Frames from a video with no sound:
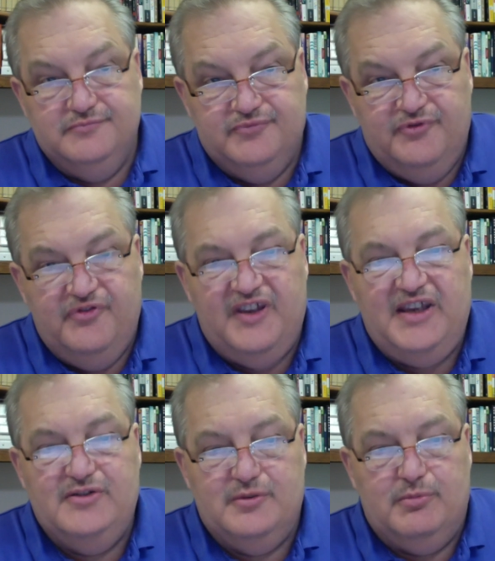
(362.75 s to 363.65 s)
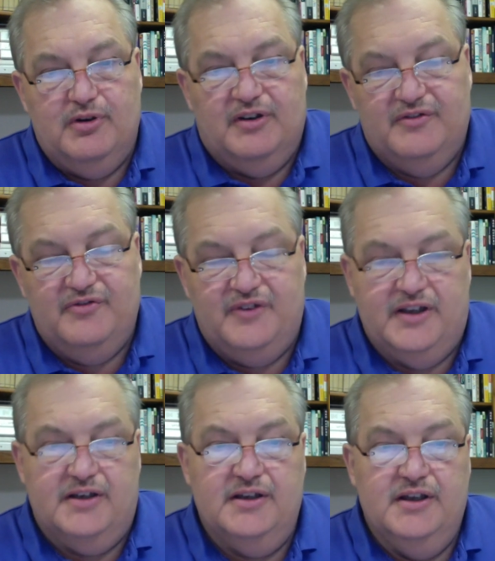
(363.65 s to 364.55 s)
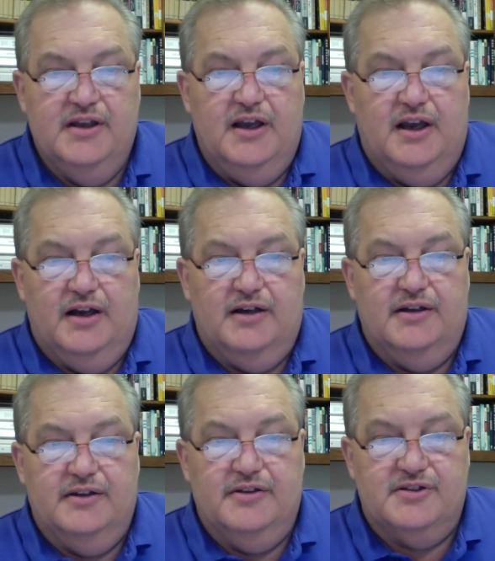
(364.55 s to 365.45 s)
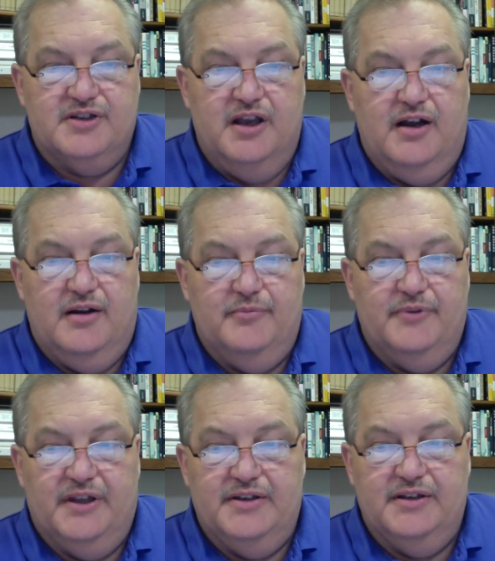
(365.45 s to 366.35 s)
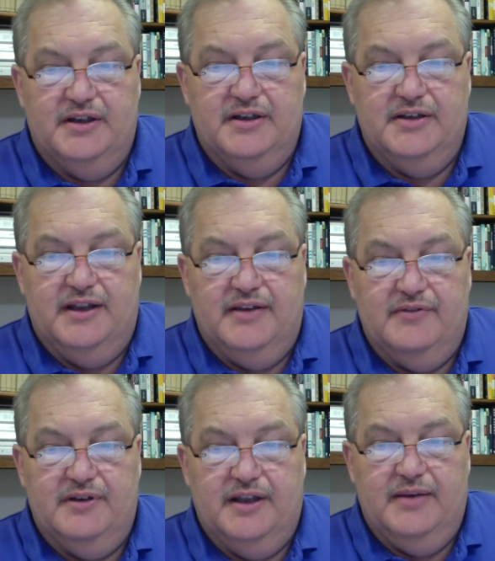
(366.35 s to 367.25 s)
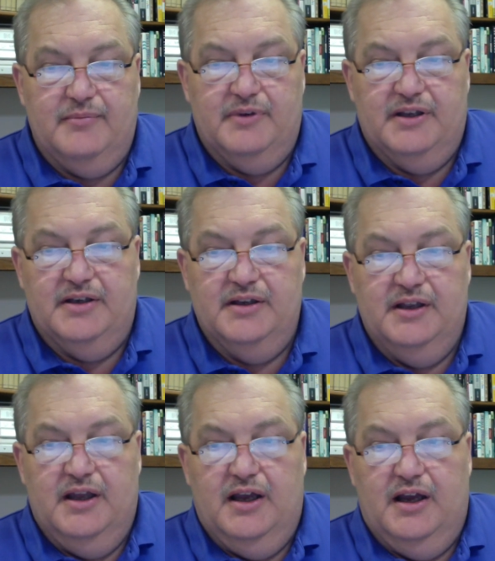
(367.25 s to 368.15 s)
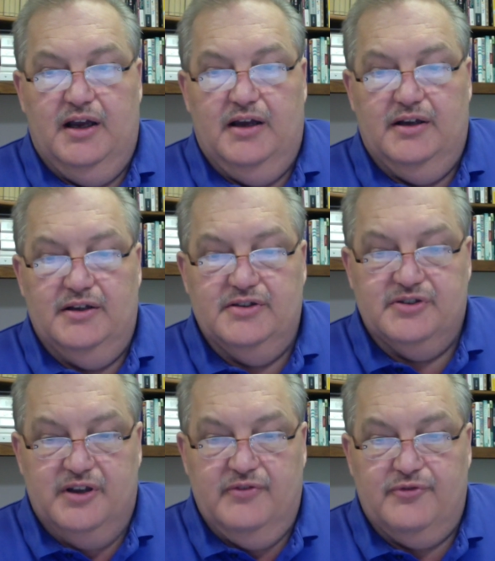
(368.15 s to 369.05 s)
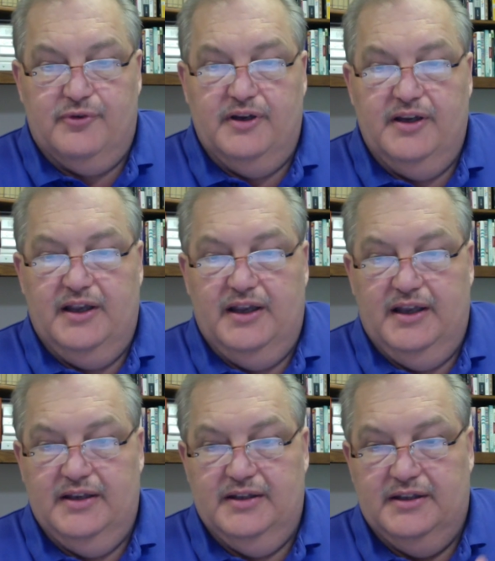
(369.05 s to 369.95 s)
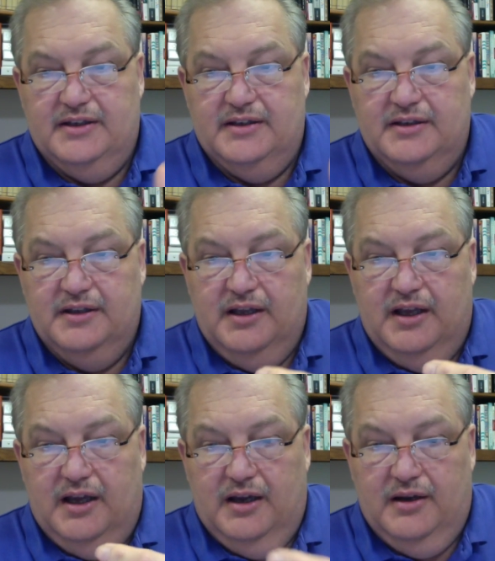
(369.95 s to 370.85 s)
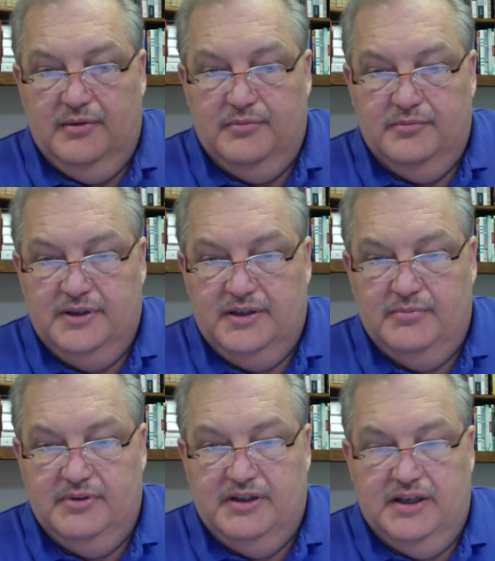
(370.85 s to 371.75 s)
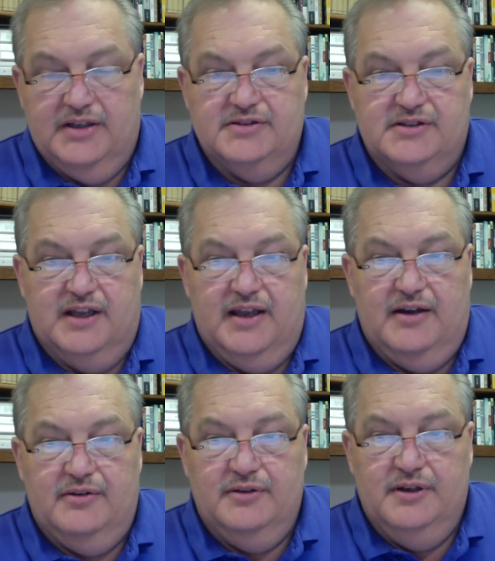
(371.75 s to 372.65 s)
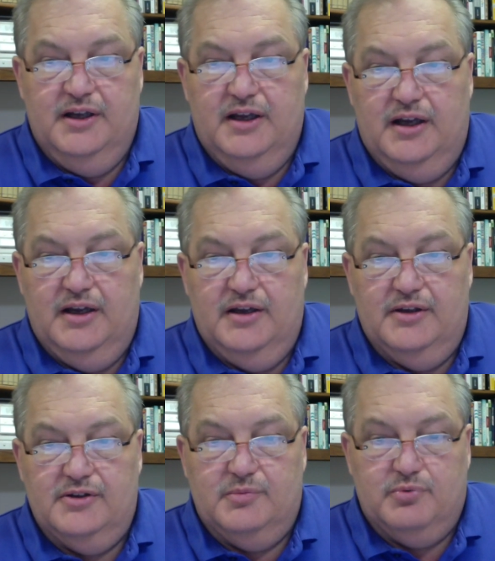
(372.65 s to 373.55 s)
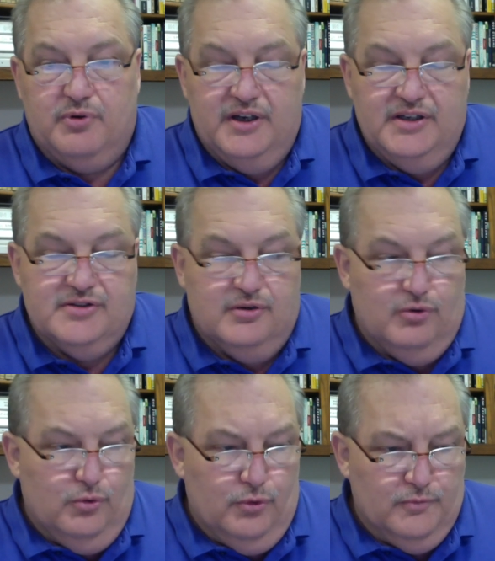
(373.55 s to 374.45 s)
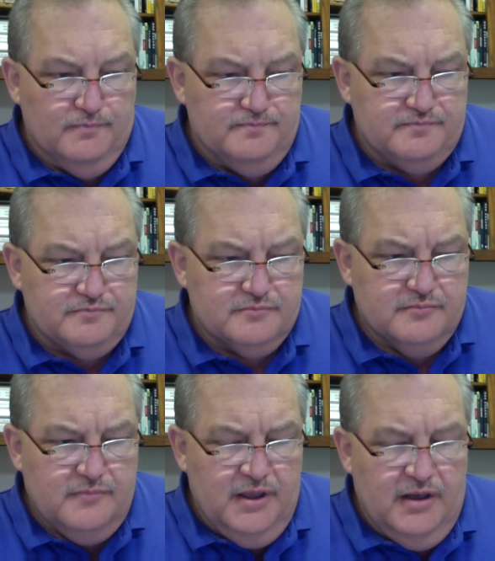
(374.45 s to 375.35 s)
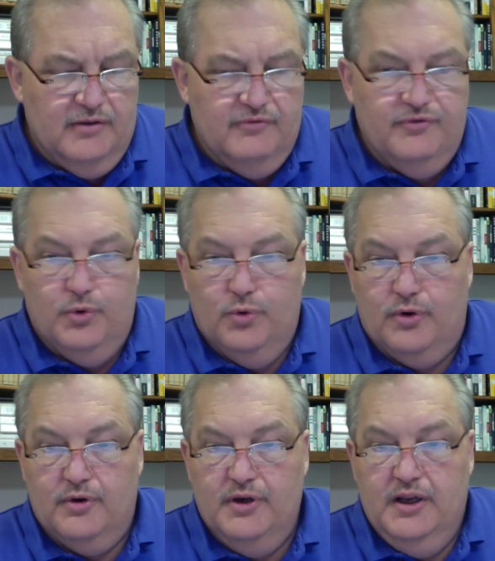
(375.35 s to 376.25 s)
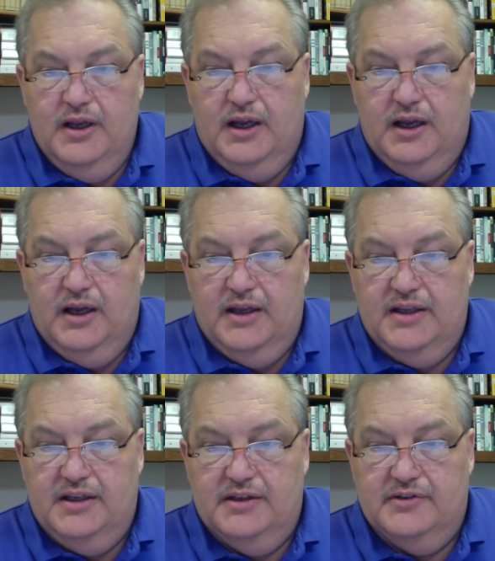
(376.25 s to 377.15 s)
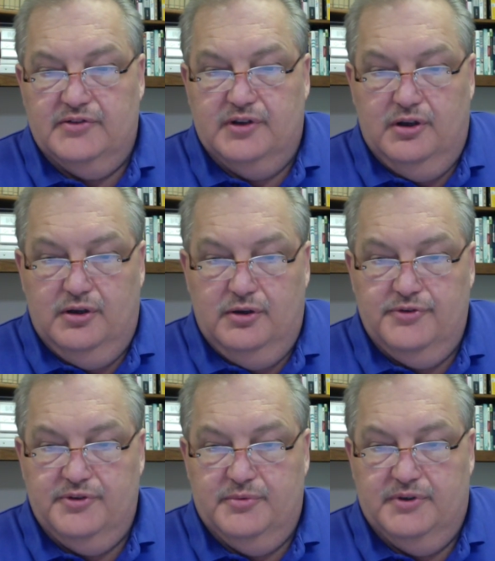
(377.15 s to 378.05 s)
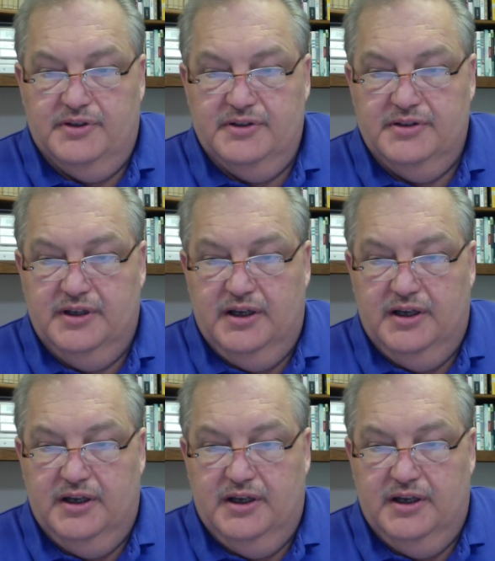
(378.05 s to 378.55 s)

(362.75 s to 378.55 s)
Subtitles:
feasible and fit the psalm that David had been suffering, and then he begins now to praise the Lord for his ultimate